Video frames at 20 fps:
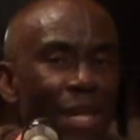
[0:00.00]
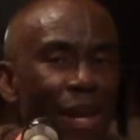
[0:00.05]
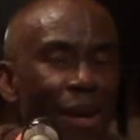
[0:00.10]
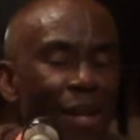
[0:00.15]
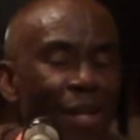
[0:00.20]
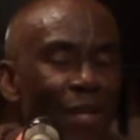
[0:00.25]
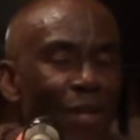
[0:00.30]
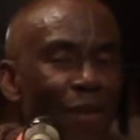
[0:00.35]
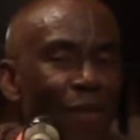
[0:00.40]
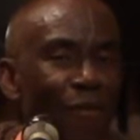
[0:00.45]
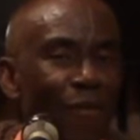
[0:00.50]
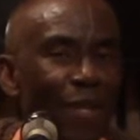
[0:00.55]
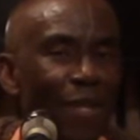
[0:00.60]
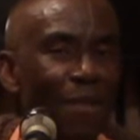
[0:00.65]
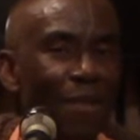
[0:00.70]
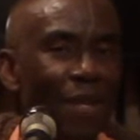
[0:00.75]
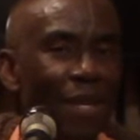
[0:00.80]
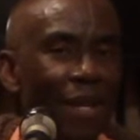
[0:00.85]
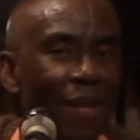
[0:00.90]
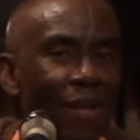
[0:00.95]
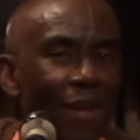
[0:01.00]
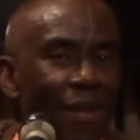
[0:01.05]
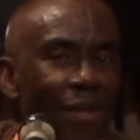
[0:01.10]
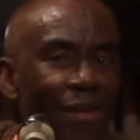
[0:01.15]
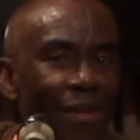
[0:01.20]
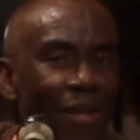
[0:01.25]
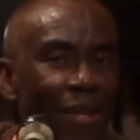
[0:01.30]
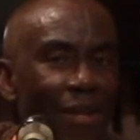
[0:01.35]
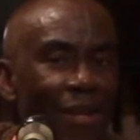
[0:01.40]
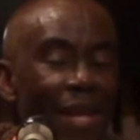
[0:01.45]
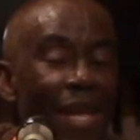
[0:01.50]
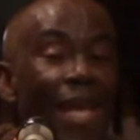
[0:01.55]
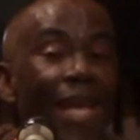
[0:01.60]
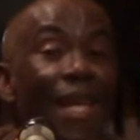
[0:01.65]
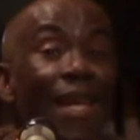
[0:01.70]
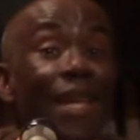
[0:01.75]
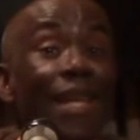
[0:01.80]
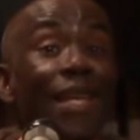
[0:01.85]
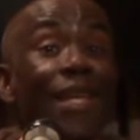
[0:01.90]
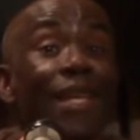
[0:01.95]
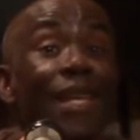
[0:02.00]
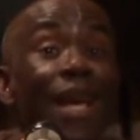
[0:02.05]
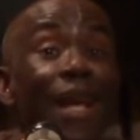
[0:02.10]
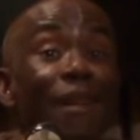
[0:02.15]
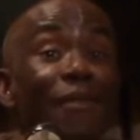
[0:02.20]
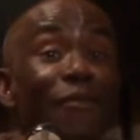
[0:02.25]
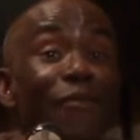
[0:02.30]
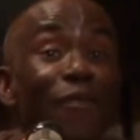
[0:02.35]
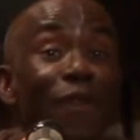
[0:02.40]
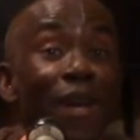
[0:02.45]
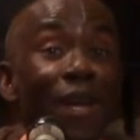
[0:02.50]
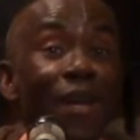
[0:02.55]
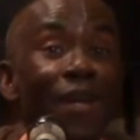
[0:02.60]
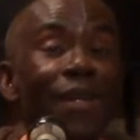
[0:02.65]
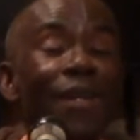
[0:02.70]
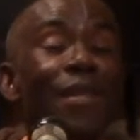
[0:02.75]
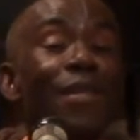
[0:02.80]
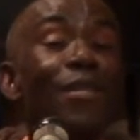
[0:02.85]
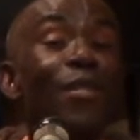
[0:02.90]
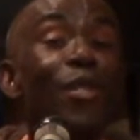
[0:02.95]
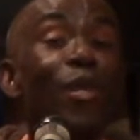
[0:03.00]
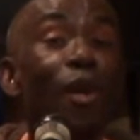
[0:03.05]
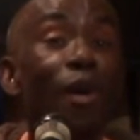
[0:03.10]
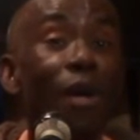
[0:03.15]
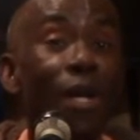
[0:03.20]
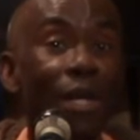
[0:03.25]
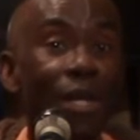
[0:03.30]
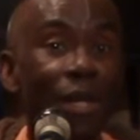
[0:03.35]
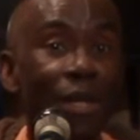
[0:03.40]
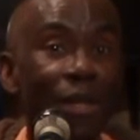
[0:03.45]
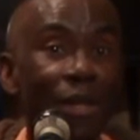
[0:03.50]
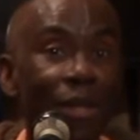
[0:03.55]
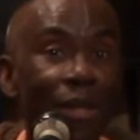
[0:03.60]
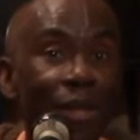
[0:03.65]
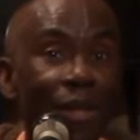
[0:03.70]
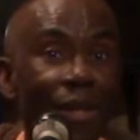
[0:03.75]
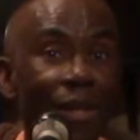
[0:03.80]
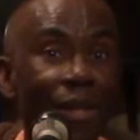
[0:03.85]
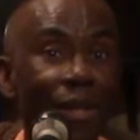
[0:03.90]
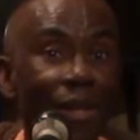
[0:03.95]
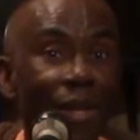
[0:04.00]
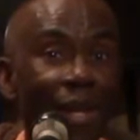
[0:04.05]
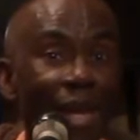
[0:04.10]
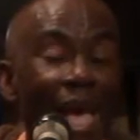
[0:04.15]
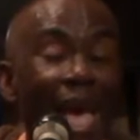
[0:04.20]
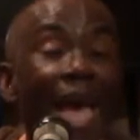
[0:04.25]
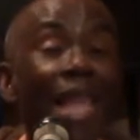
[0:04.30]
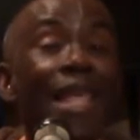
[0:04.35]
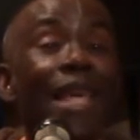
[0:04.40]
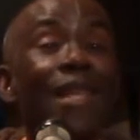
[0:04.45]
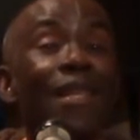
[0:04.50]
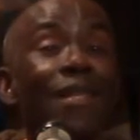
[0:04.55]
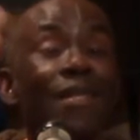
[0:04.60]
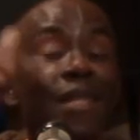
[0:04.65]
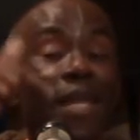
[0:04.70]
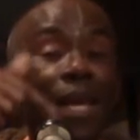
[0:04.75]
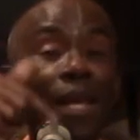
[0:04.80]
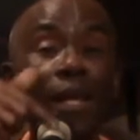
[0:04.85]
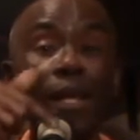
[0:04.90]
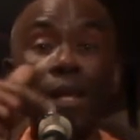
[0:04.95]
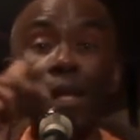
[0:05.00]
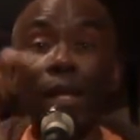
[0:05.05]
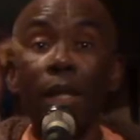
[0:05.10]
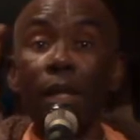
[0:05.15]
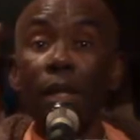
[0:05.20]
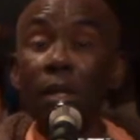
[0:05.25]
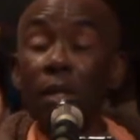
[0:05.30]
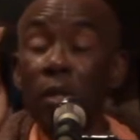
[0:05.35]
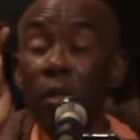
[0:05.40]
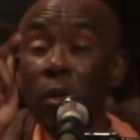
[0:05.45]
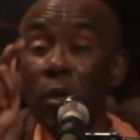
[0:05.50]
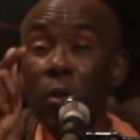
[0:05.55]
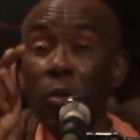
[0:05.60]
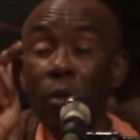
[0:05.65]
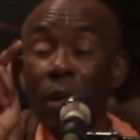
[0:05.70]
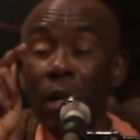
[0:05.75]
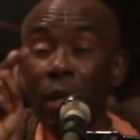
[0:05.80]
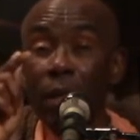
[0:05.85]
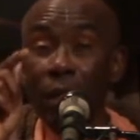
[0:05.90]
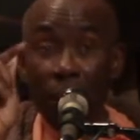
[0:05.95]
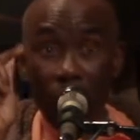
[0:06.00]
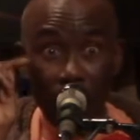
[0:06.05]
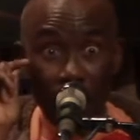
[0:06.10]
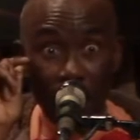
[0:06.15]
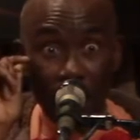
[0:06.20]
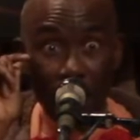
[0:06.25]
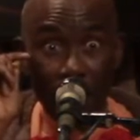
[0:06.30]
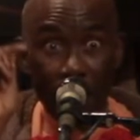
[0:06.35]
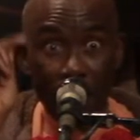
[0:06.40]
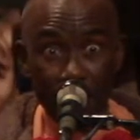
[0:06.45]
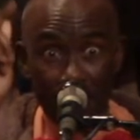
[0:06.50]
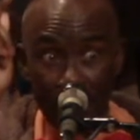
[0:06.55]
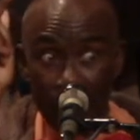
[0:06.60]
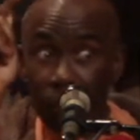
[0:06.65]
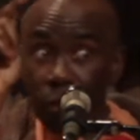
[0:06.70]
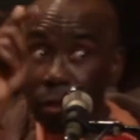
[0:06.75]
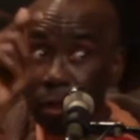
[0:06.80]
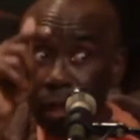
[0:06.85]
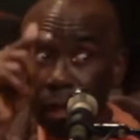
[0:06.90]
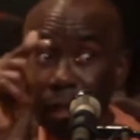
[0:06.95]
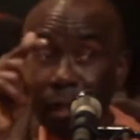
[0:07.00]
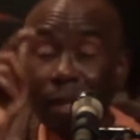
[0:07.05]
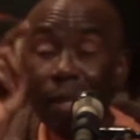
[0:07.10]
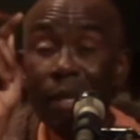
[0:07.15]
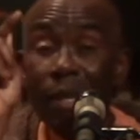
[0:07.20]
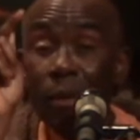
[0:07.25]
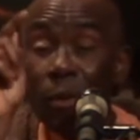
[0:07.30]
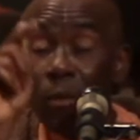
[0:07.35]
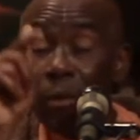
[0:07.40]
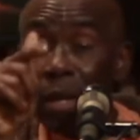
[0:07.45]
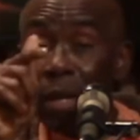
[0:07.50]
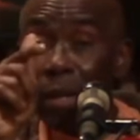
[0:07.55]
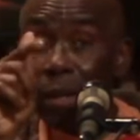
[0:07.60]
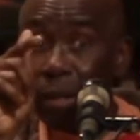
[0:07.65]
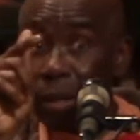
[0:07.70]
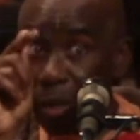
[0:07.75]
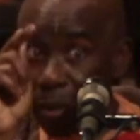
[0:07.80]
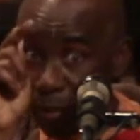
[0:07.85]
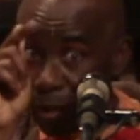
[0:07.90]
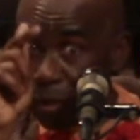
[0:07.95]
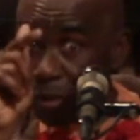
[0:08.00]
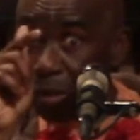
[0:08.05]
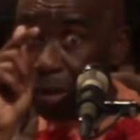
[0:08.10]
I think on Facebook and all this thing. The girlfriend saw it. And then he said, he called him, and he said, you went to